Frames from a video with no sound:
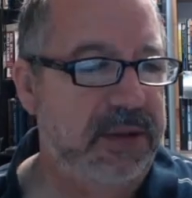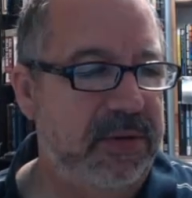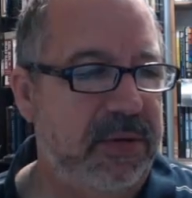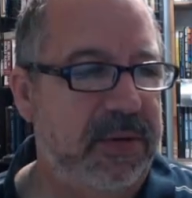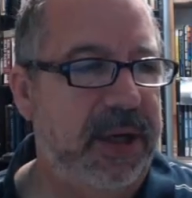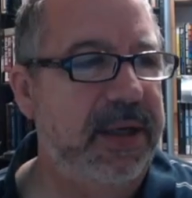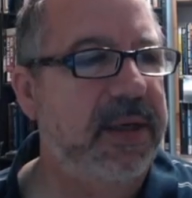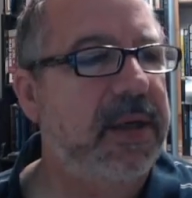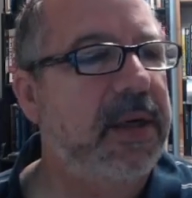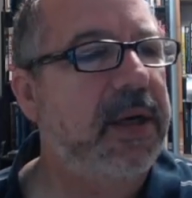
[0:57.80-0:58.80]
tool, right?
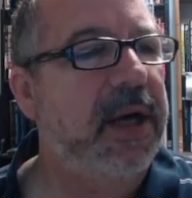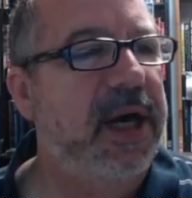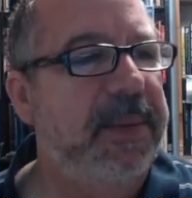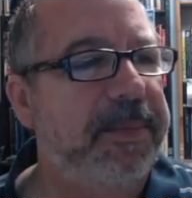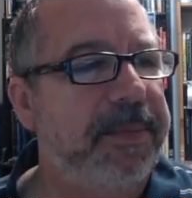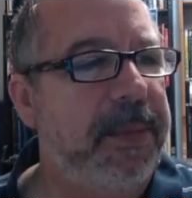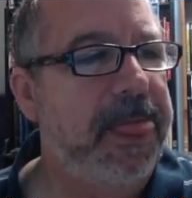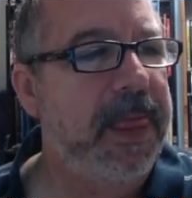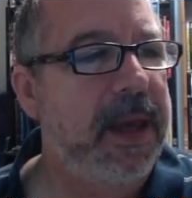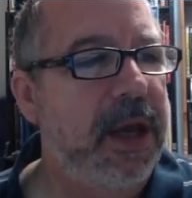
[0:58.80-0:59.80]
Um,
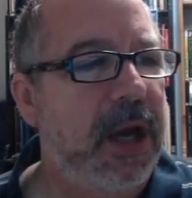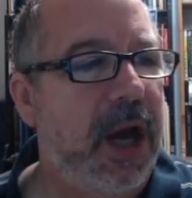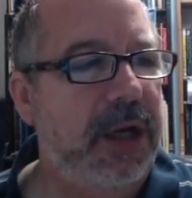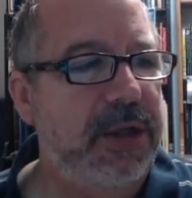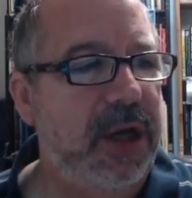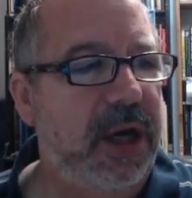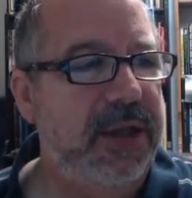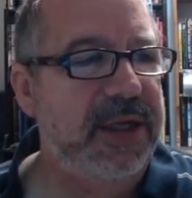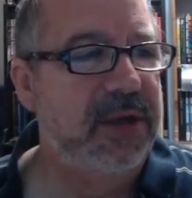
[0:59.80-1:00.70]
on on these